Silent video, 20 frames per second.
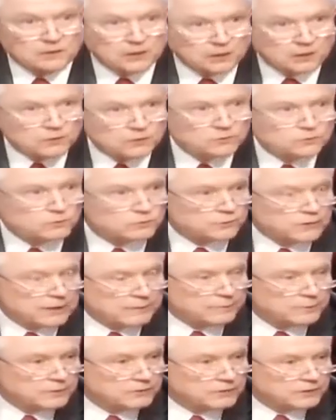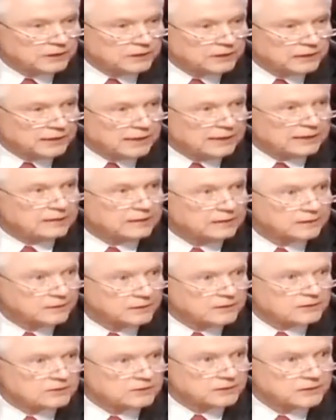Those represent a
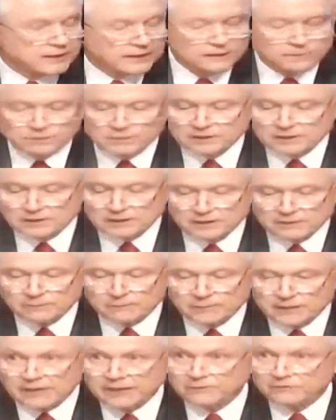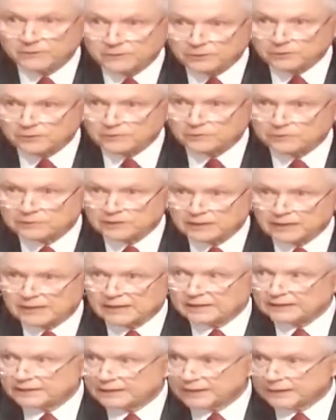clear statement of my views.
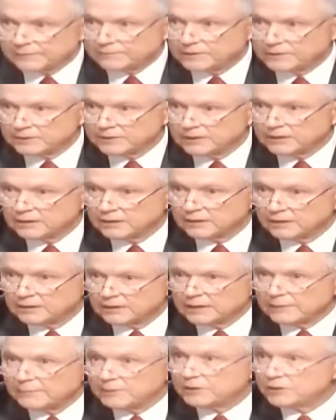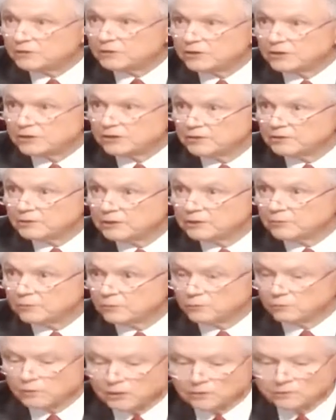I adopted Deputy Attorney
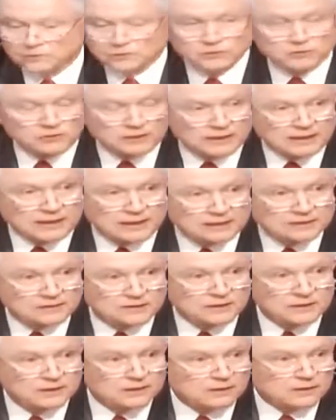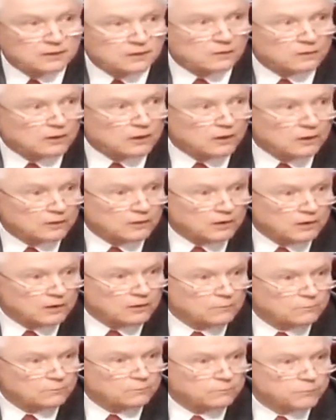General Rosenstein's
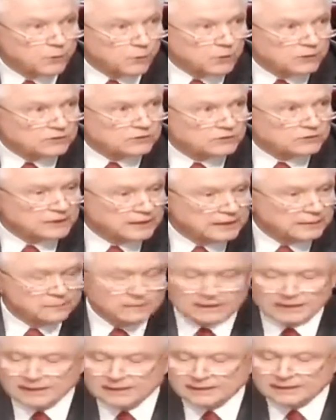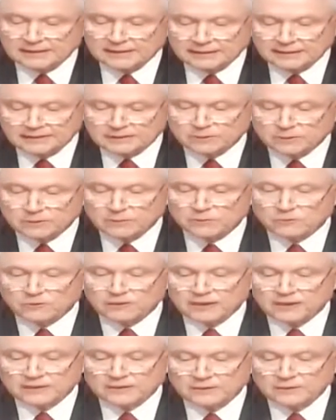points that he made in his
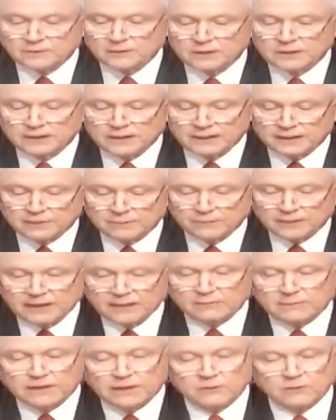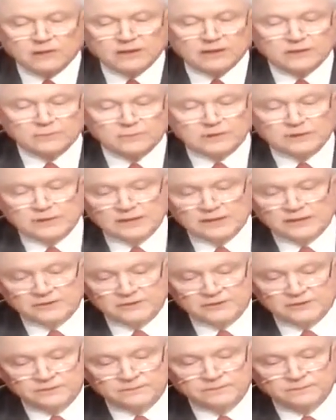memorandum and made my
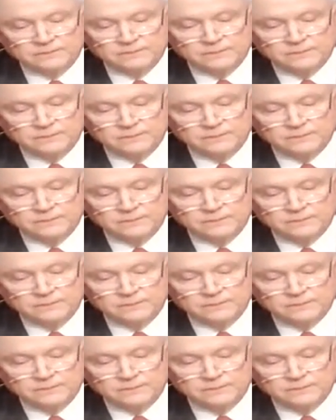recommendation.